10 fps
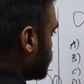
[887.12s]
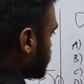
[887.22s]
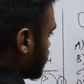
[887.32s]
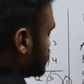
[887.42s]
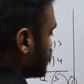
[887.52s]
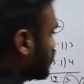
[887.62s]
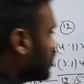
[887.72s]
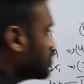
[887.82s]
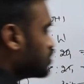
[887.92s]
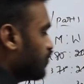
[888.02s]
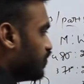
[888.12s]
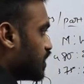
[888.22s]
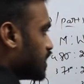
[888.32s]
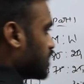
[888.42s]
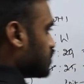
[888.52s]
milk ratio. So we
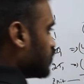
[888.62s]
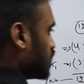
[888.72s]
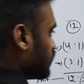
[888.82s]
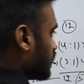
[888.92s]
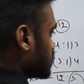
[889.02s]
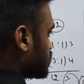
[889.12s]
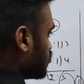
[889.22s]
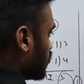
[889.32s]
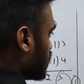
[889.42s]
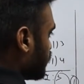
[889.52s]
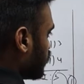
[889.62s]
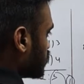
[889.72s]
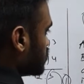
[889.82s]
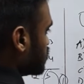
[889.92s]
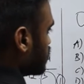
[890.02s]
will get 21s, 24s,